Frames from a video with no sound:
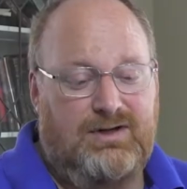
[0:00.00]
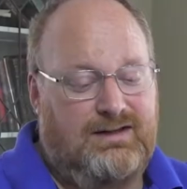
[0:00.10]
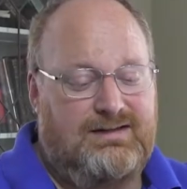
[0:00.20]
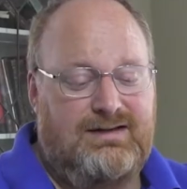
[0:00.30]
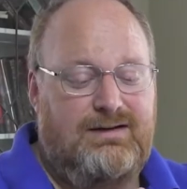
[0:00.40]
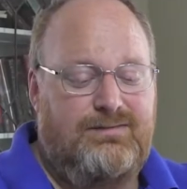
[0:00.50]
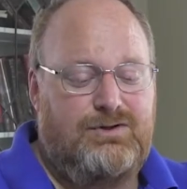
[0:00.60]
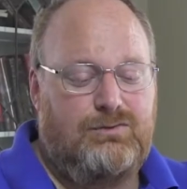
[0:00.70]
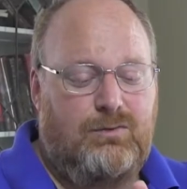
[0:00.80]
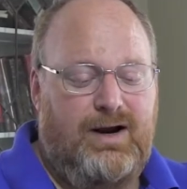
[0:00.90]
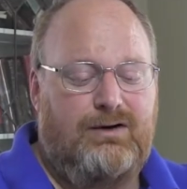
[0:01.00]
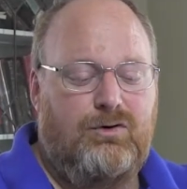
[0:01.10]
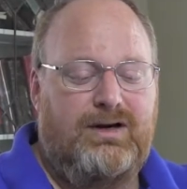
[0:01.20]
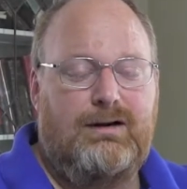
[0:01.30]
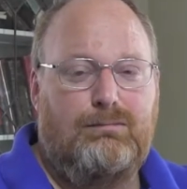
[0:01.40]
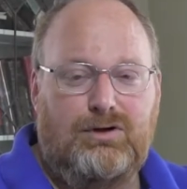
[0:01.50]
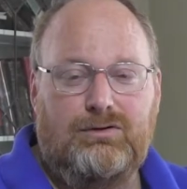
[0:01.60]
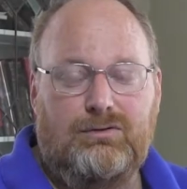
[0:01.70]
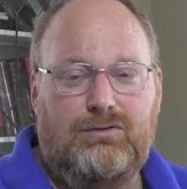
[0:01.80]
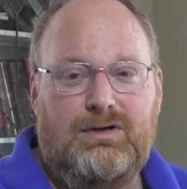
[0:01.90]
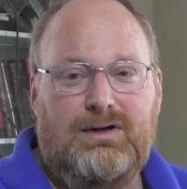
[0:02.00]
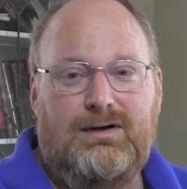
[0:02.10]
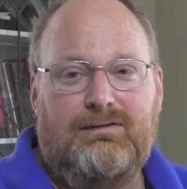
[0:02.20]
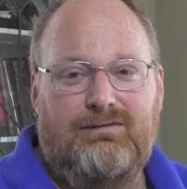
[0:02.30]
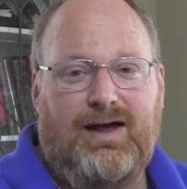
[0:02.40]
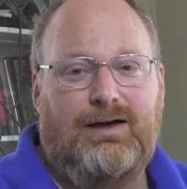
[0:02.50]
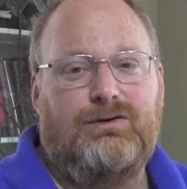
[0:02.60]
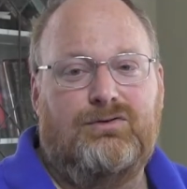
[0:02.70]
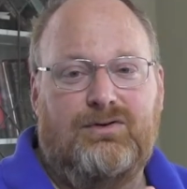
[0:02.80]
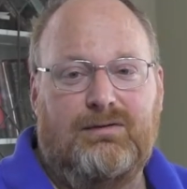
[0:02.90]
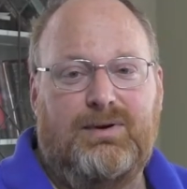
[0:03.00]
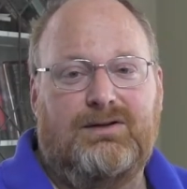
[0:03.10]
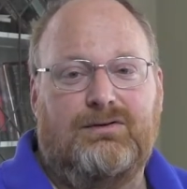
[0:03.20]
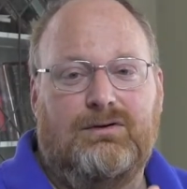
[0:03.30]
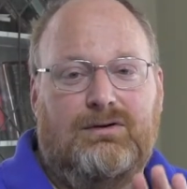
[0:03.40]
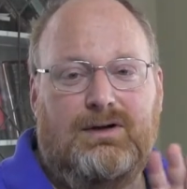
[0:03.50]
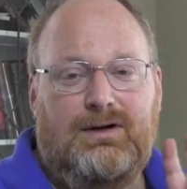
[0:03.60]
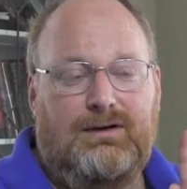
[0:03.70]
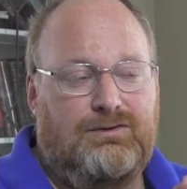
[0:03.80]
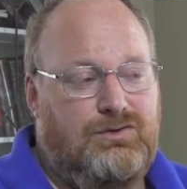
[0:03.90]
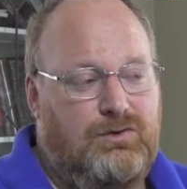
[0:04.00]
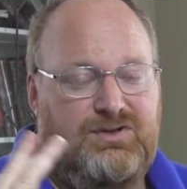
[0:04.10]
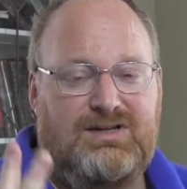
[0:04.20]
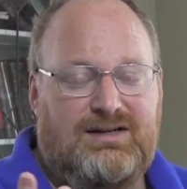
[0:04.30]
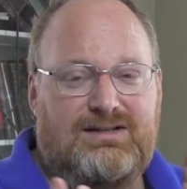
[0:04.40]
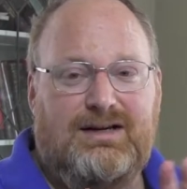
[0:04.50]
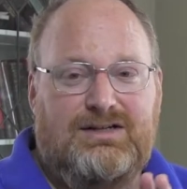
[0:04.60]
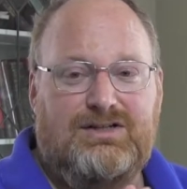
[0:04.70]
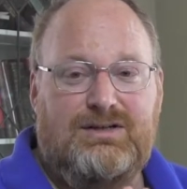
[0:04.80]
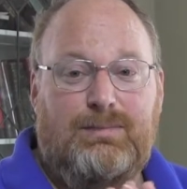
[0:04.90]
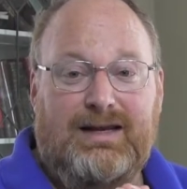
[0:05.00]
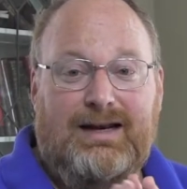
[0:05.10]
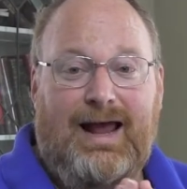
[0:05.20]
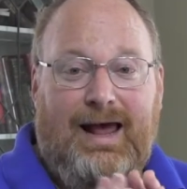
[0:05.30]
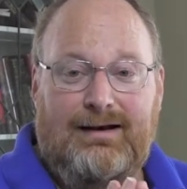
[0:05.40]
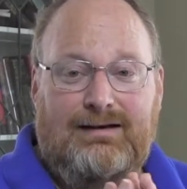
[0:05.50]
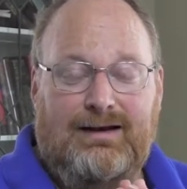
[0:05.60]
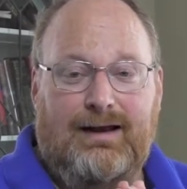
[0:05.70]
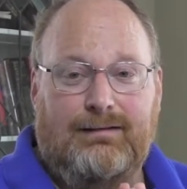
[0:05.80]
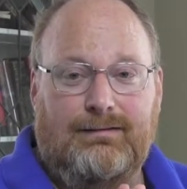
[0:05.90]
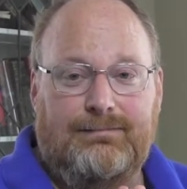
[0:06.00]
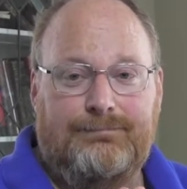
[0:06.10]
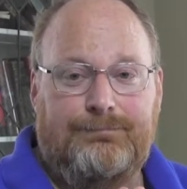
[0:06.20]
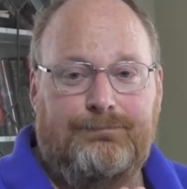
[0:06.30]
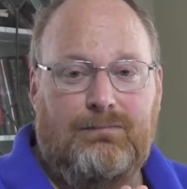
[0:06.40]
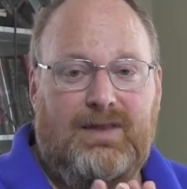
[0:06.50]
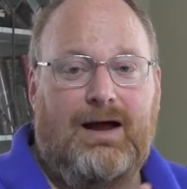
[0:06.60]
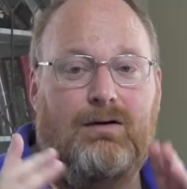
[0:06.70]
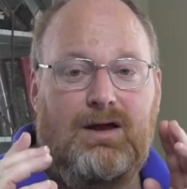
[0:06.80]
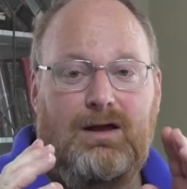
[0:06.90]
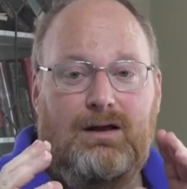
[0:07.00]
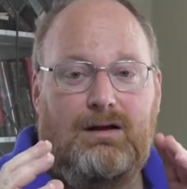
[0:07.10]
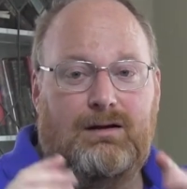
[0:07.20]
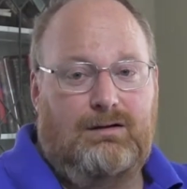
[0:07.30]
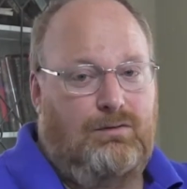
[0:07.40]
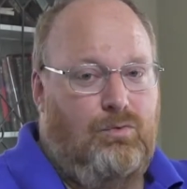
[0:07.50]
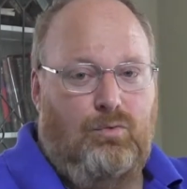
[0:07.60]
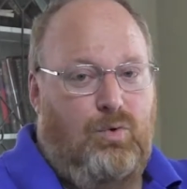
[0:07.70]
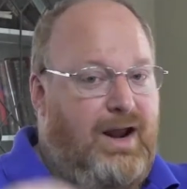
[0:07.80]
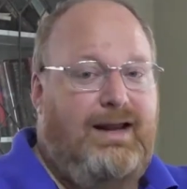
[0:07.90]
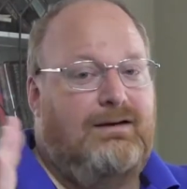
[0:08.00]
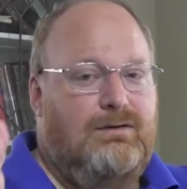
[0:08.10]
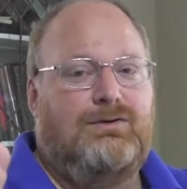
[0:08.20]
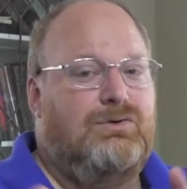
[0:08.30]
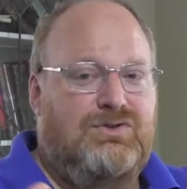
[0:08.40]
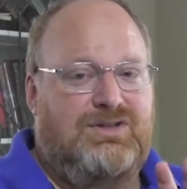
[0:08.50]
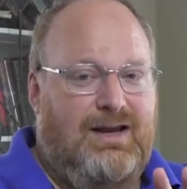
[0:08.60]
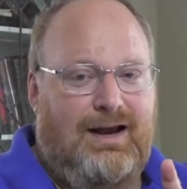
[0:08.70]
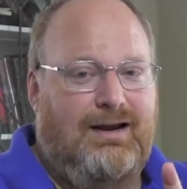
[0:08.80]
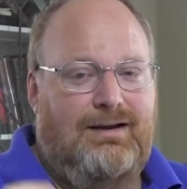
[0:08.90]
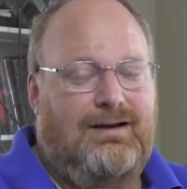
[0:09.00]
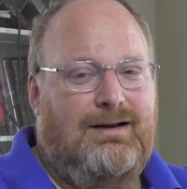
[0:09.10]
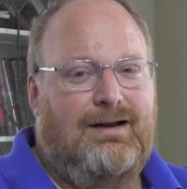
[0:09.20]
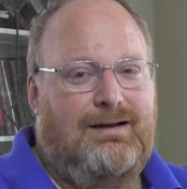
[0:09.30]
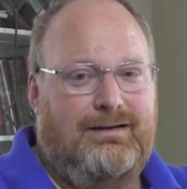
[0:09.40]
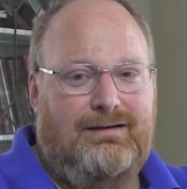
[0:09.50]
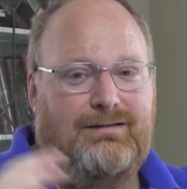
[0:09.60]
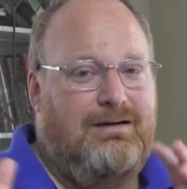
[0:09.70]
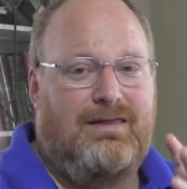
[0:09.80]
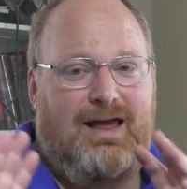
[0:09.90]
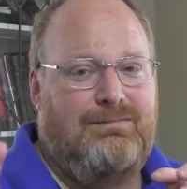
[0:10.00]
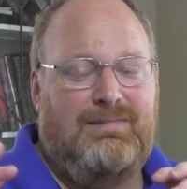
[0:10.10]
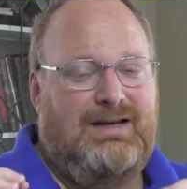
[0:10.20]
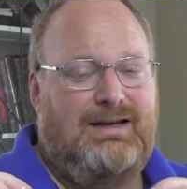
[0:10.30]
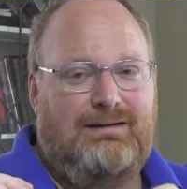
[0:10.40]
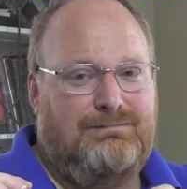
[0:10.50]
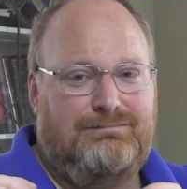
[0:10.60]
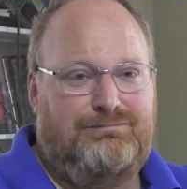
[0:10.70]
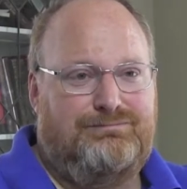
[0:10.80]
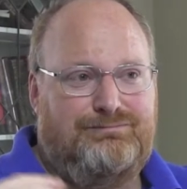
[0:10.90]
So you get these individual red, green, and blue values of the pixel. Source and destination simply get added together. Now, wait, you say, there aren't that many,